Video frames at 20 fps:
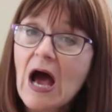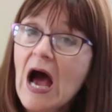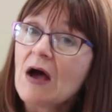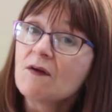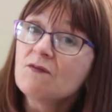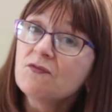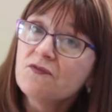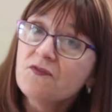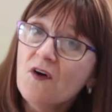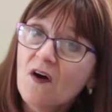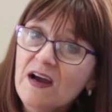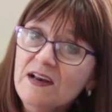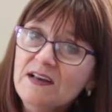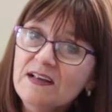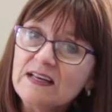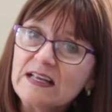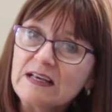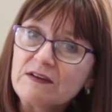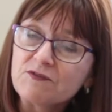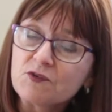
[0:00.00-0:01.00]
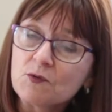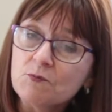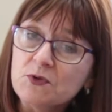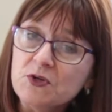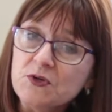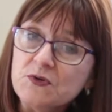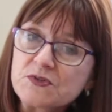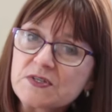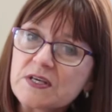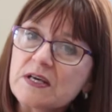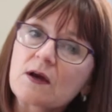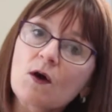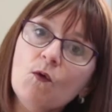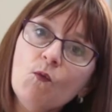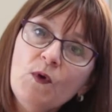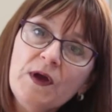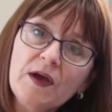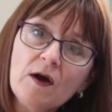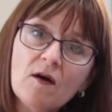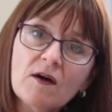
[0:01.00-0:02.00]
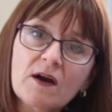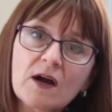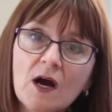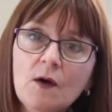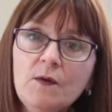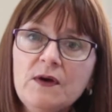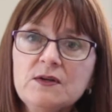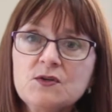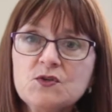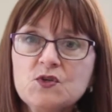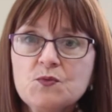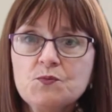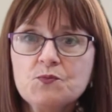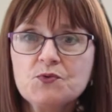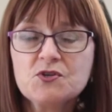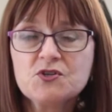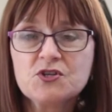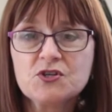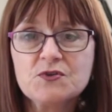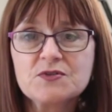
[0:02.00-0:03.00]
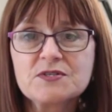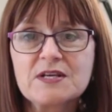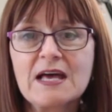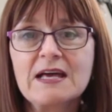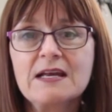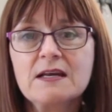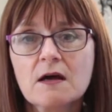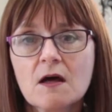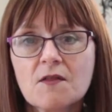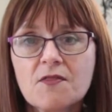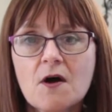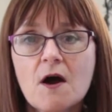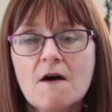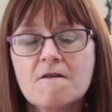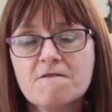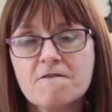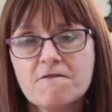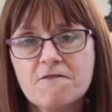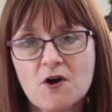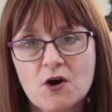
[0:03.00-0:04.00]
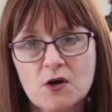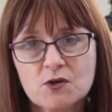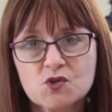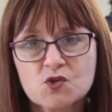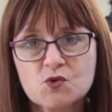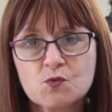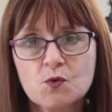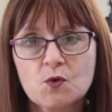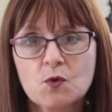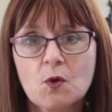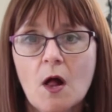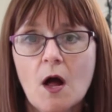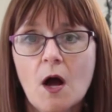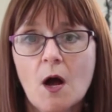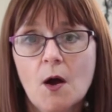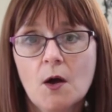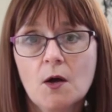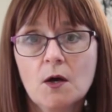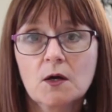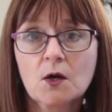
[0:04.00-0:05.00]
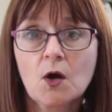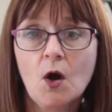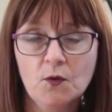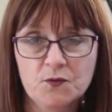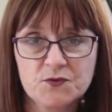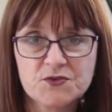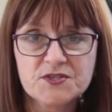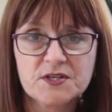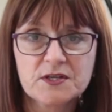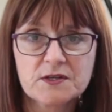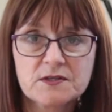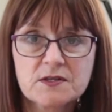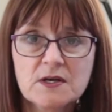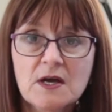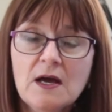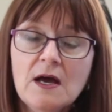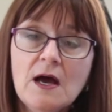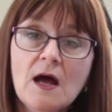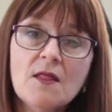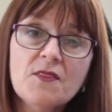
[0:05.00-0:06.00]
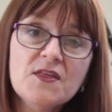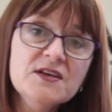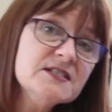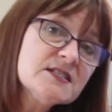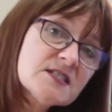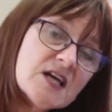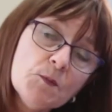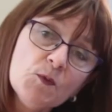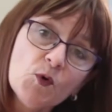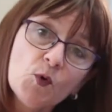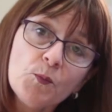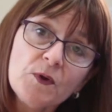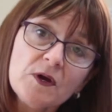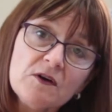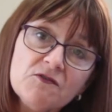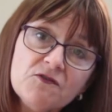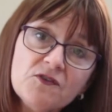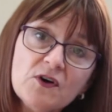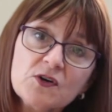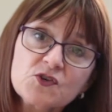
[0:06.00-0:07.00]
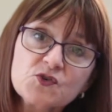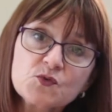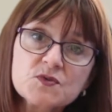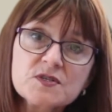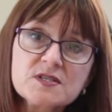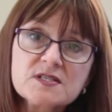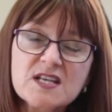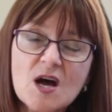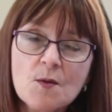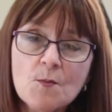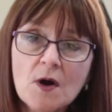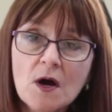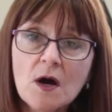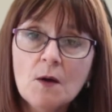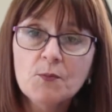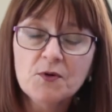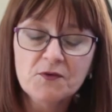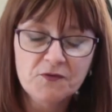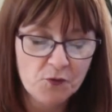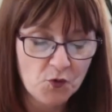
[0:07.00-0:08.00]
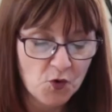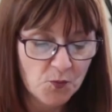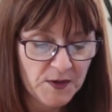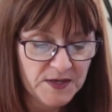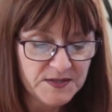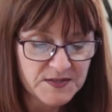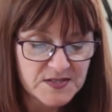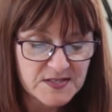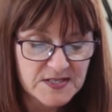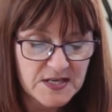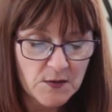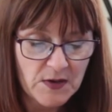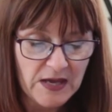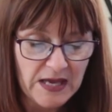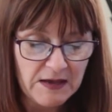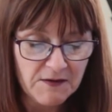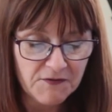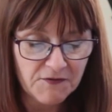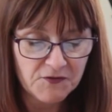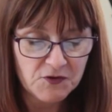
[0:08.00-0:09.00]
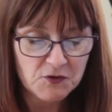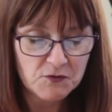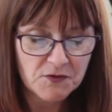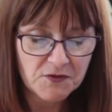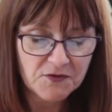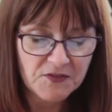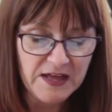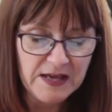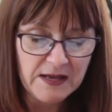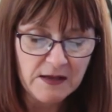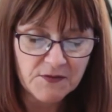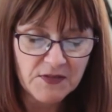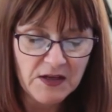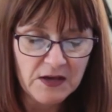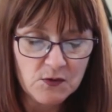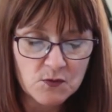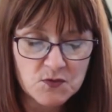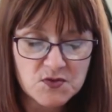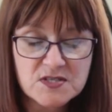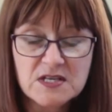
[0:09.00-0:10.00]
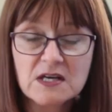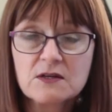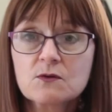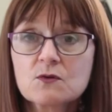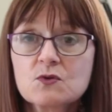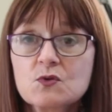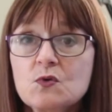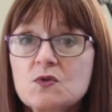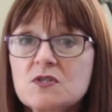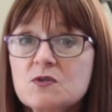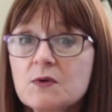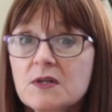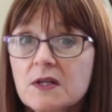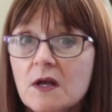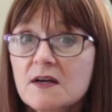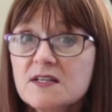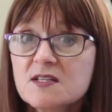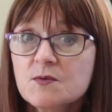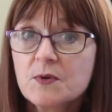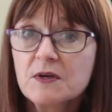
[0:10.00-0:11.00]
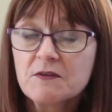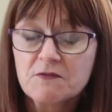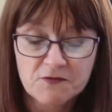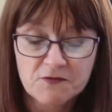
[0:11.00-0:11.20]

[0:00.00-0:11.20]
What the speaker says: And finally, for music, we are going to produce another virtual concert. This time it will be a virtual summer performance, so if you think that your son or daughter would like to be